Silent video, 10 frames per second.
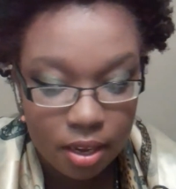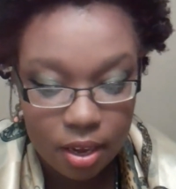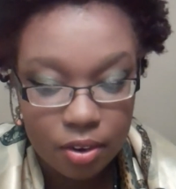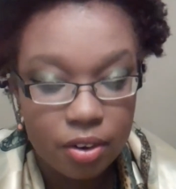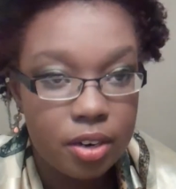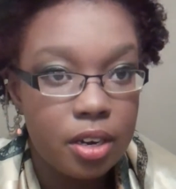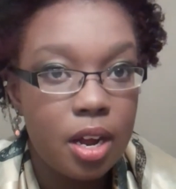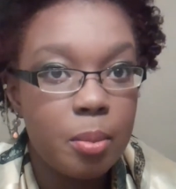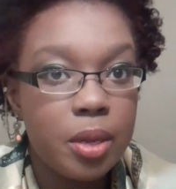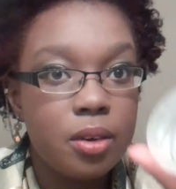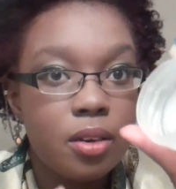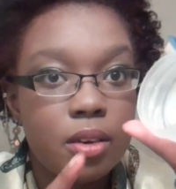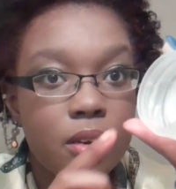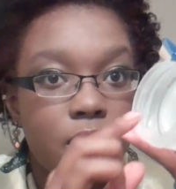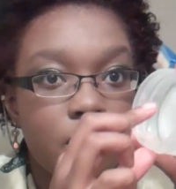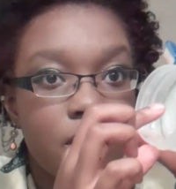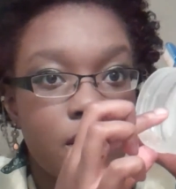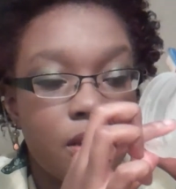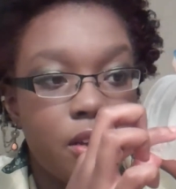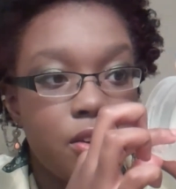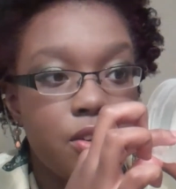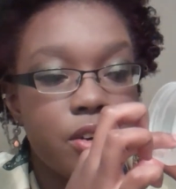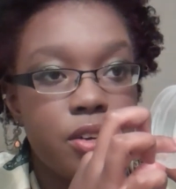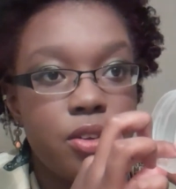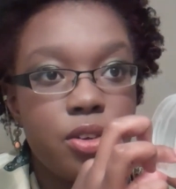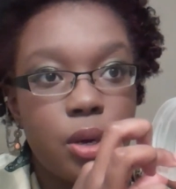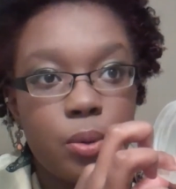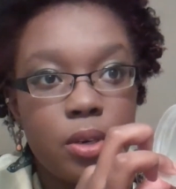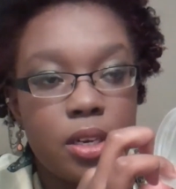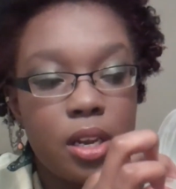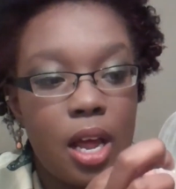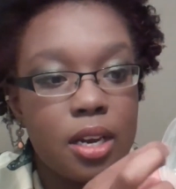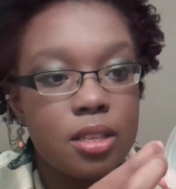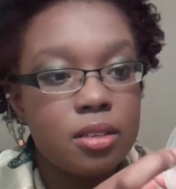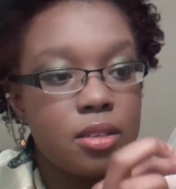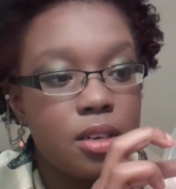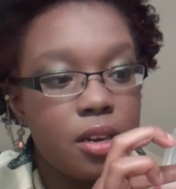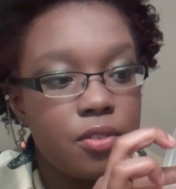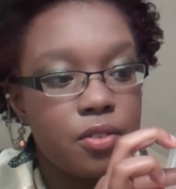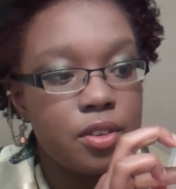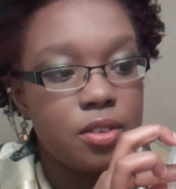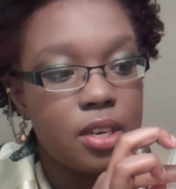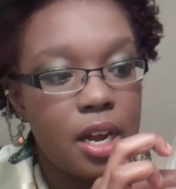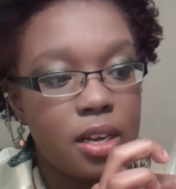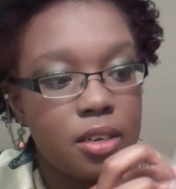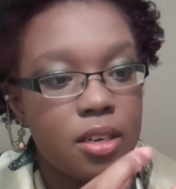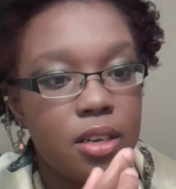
and you're going to come in, and you don't need a lot of this stuff. It's not